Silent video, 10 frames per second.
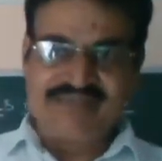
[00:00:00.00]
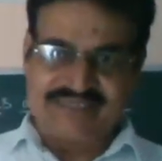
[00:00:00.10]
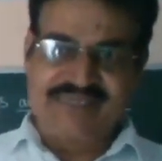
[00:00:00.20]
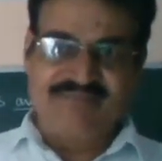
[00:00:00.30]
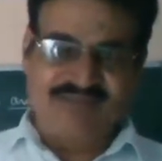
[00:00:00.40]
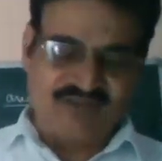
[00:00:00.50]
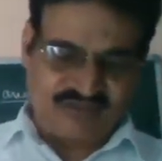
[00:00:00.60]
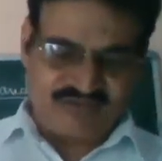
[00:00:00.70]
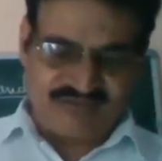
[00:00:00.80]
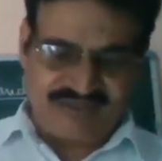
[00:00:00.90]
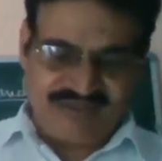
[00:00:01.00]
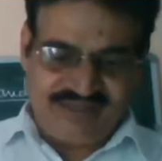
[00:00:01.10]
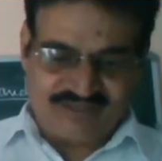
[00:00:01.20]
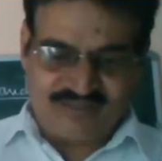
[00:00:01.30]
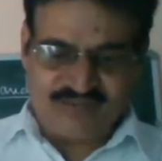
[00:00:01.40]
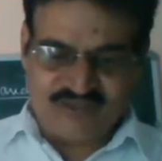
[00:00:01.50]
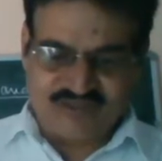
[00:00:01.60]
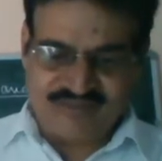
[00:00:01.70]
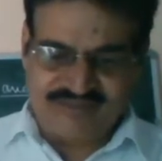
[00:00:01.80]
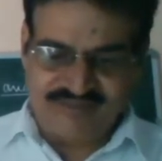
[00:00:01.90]
These capitals were supposed
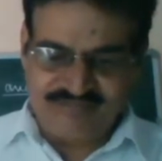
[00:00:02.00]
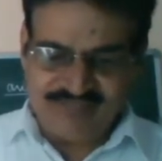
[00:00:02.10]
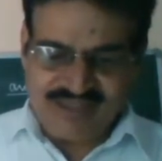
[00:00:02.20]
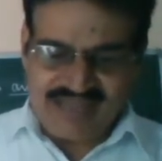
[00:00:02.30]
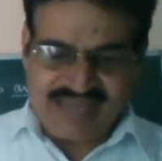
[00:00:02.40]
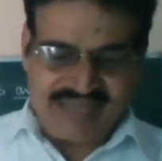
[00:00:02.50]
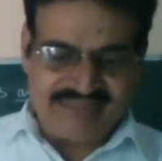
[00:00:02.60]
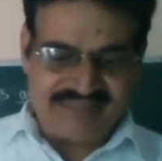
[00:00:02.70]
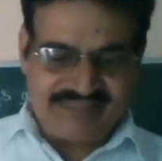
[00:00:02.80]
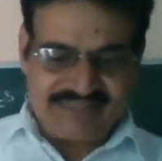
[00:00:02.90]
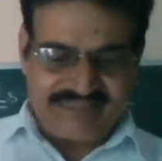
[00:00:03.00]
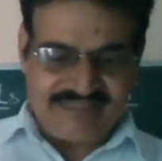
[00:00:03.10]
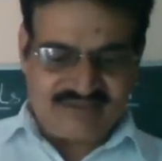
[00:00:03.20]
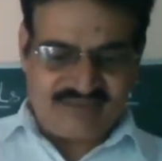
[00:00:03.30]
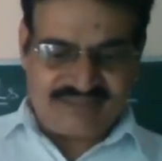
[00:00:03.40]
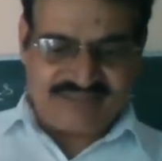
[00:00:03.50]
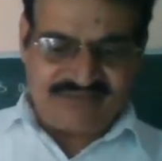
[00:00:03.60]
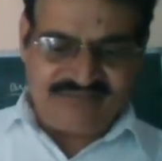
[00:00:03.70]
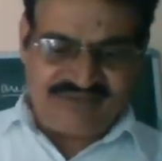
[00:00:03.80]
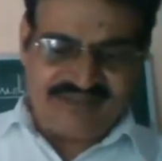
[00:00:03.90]
to be the, and it was
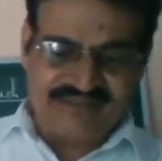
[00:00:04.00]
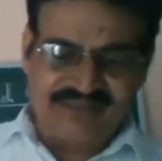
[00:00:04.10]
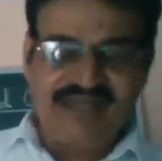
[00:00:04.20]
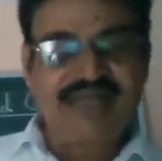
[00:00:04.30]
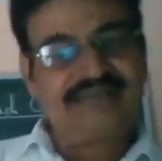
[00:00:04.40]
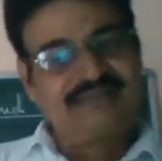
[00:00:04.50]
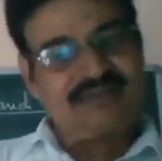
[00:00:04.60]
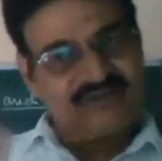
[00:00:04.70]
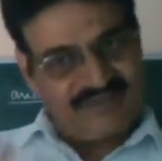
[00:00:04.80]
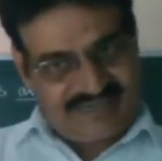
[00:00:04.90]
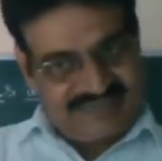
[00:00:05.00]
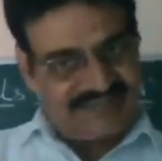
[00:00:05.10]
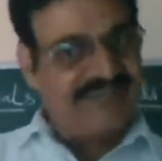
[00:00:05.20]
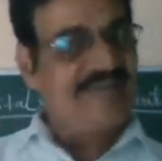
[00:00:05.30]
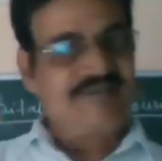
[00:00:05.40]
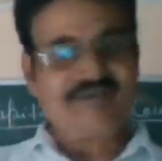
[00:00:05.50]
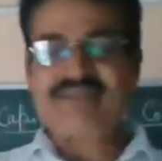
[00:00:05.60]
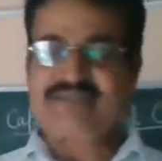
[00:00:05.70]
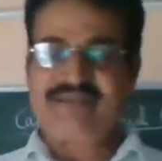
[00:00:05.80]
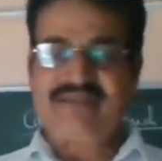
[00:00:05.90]
the where the, and now at the
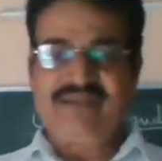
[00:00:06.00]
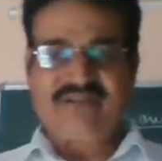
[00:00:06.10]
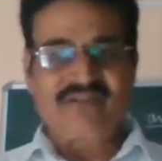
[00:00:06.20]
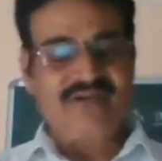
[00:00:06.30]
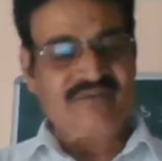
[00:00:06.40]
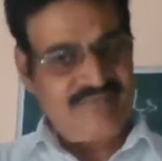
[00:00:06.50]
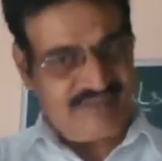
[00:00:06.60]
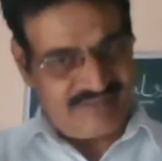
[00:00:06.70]
capitals, the